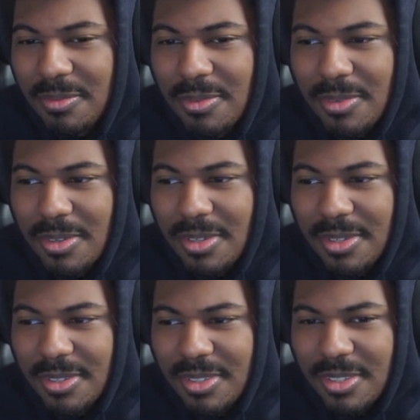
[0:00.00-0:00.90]
Repair.
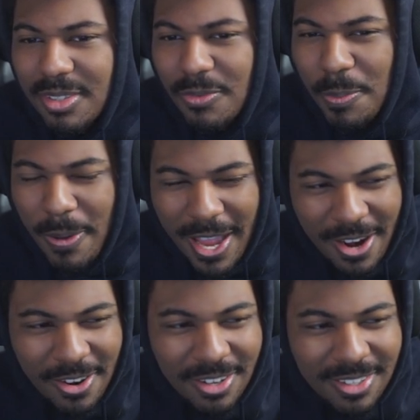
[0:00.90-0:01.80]

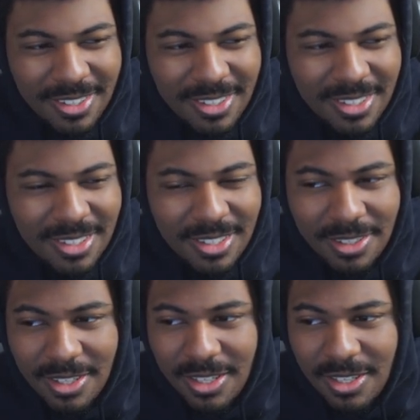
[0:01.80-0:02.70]
Repair. We
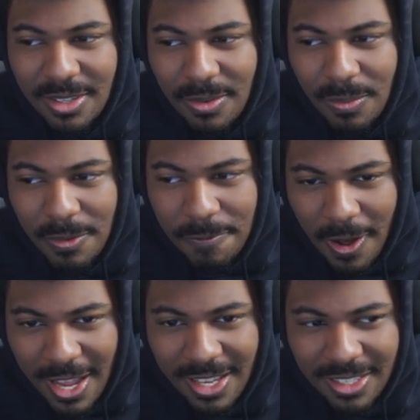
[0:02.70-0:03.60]
fight. We
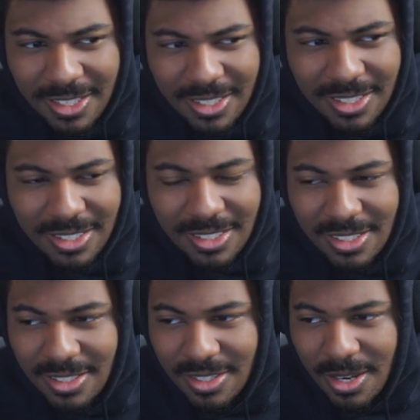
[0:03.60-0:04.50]
fight.
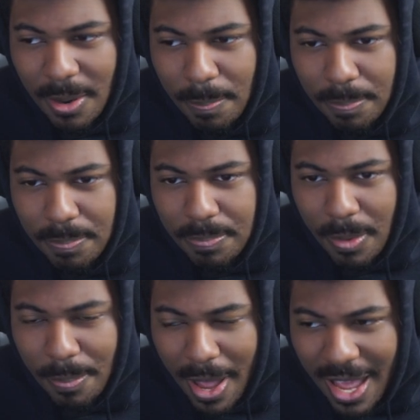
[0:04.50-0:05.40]

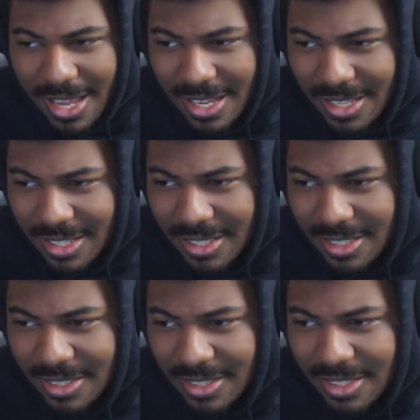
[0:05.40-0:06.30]
From pack.
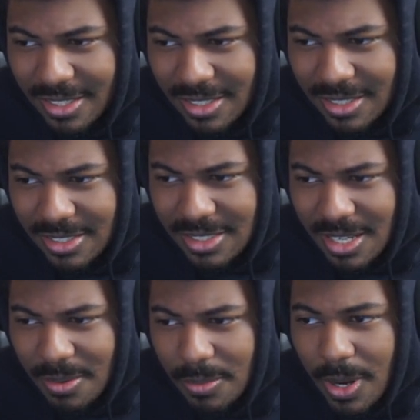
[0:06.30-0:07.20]

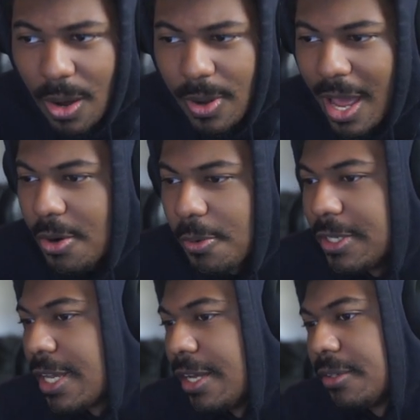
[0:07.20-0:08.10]
To, well, okay, I know what
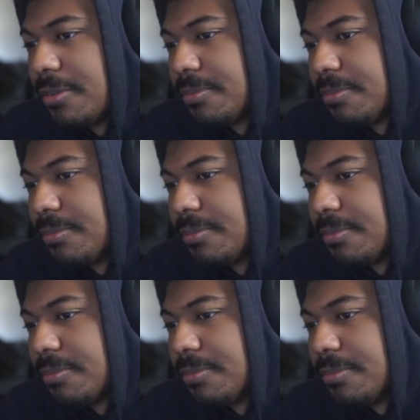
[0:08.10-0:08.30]
he's saying.